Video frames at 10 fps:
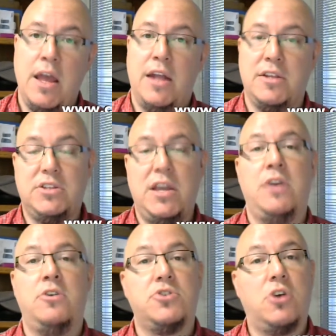and
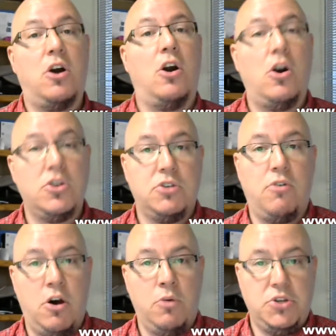standards are also
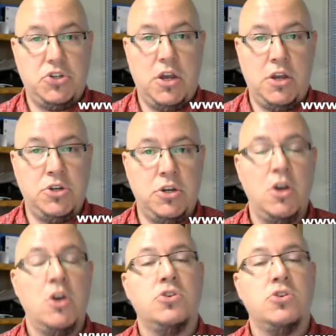always changing.